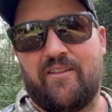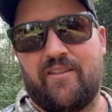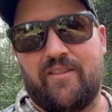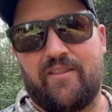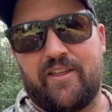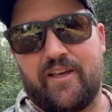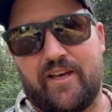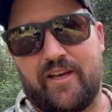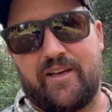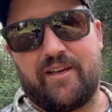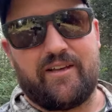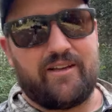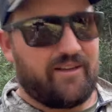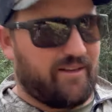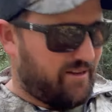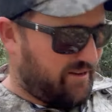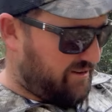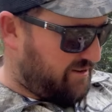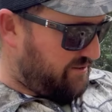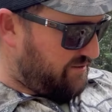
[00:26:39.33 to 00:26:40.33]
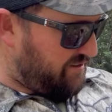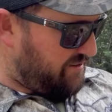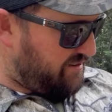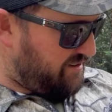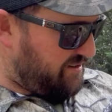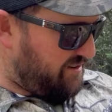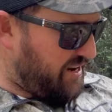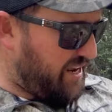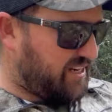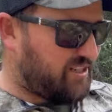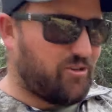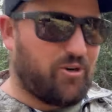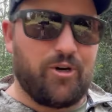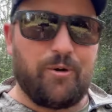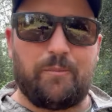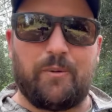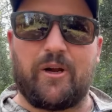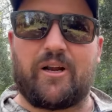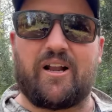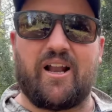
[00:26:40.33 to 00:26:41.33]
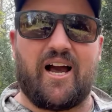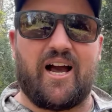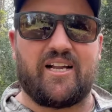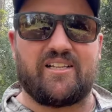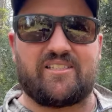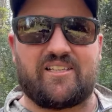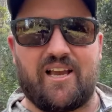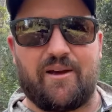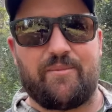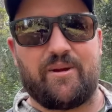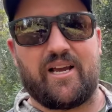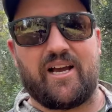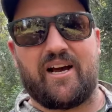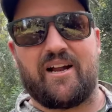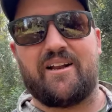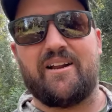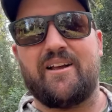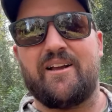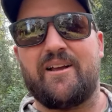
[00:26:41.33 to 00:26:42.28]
the next group of clients coming out.